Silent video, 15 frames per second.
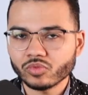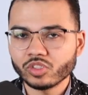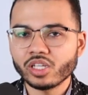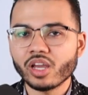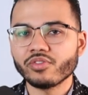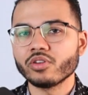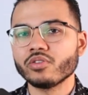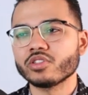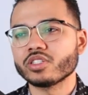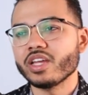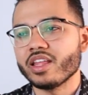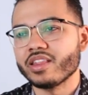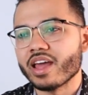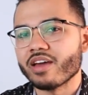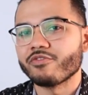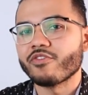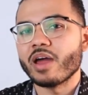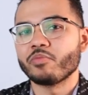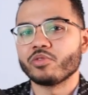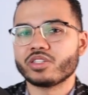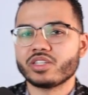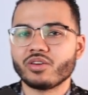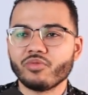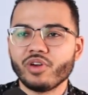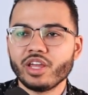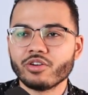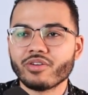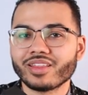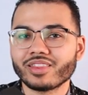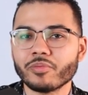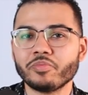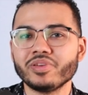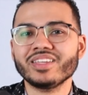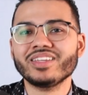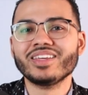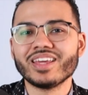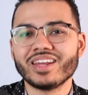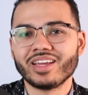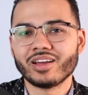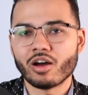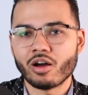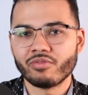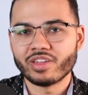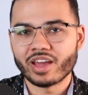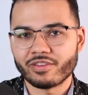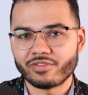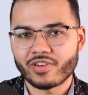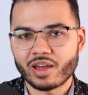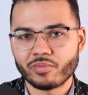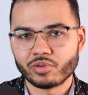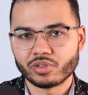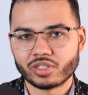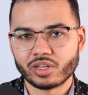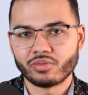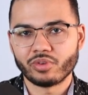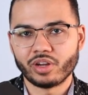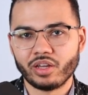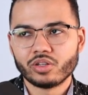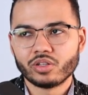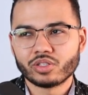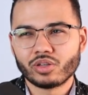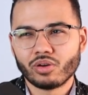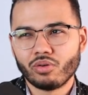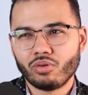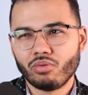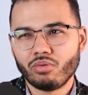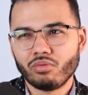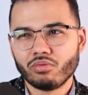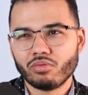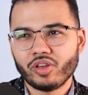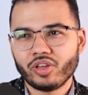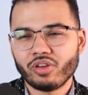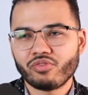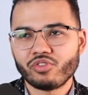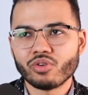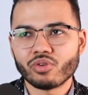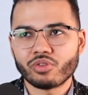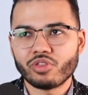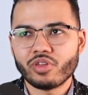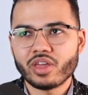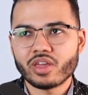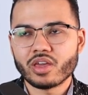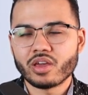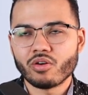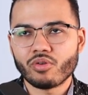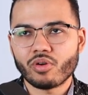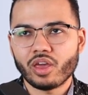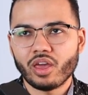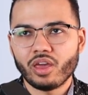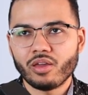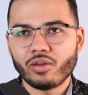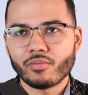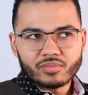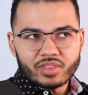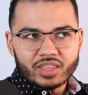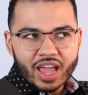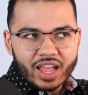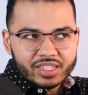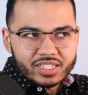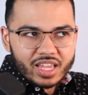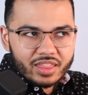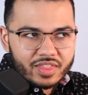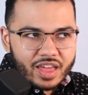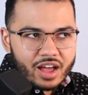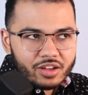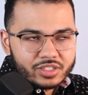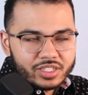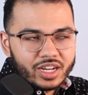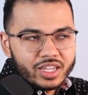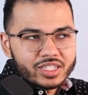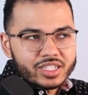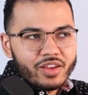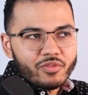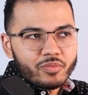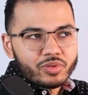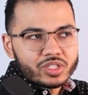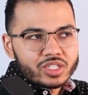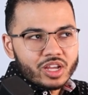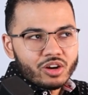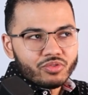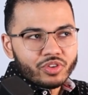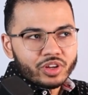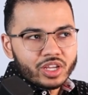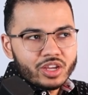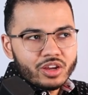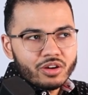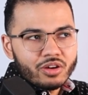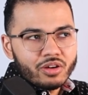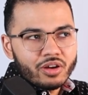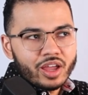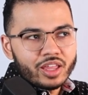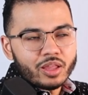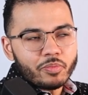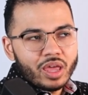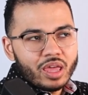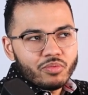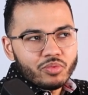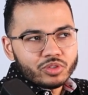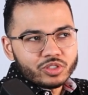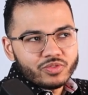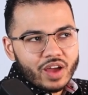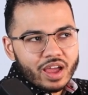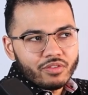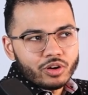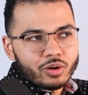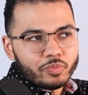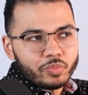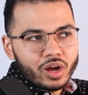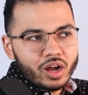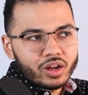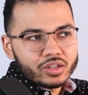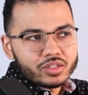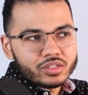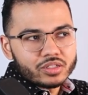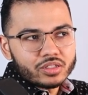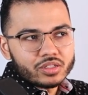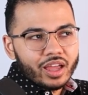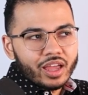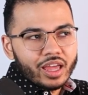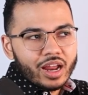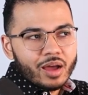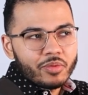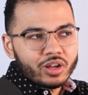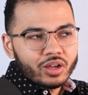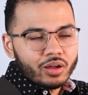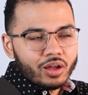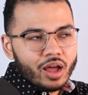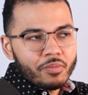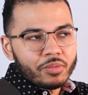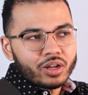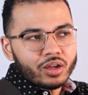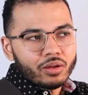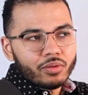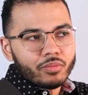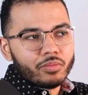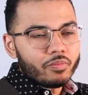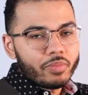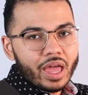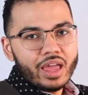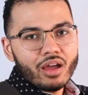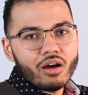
You have to understand that 5% rate, you're at the beginning of that 5% rate. So if you're thinking, okay, that 10,000 at 7% over here, and the payment was 500 bucks, and I'm gonna pay